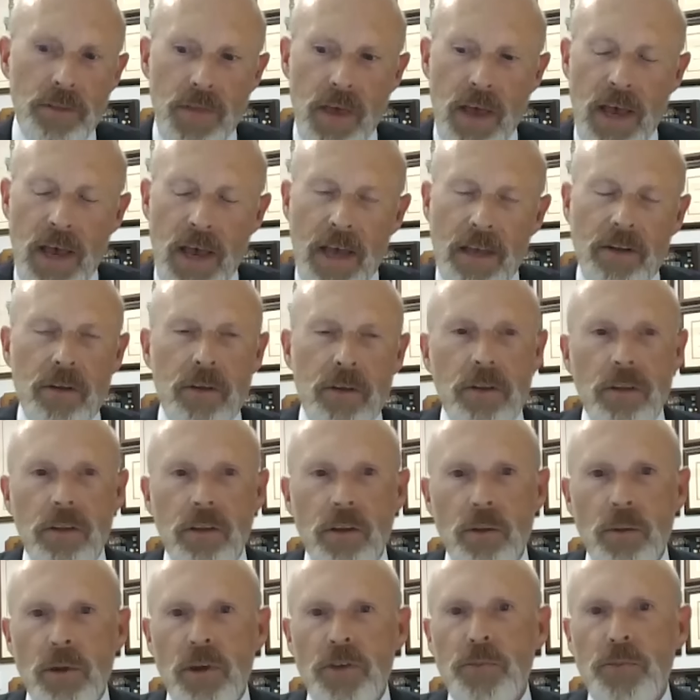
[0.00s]
that
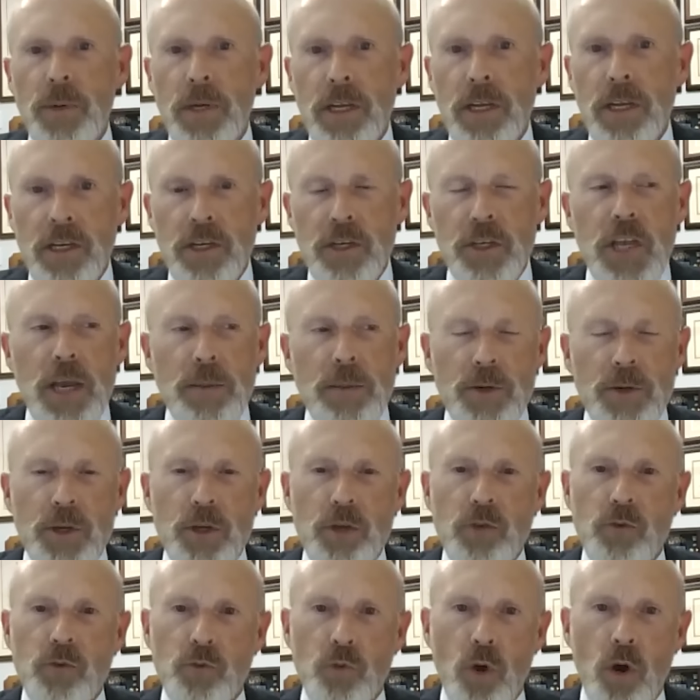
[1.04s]
there must be an
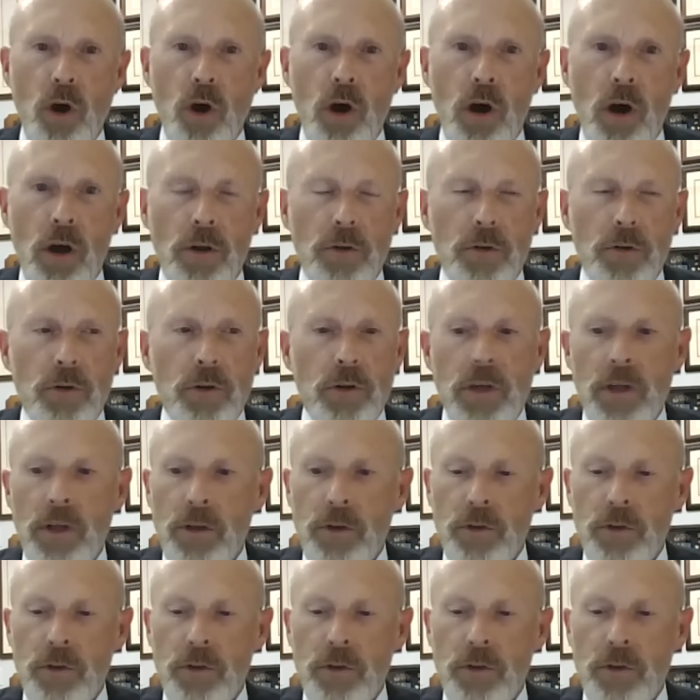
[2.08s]
exception drawn